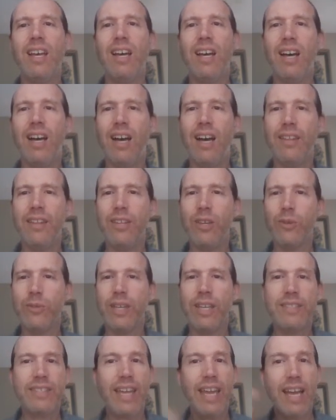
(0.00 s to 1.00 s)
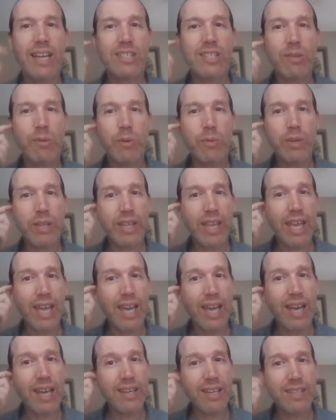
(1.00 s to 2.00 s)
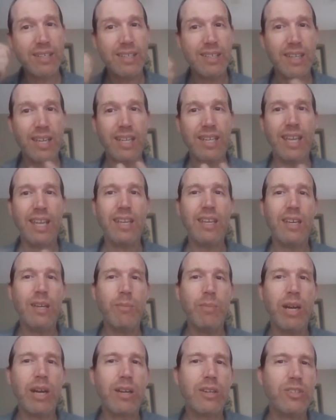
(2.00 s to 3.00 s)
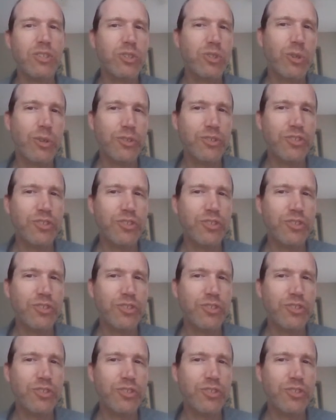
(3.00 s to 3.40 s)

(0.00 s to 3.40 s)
Uh, the only attacks that were really had on Canadian American soil,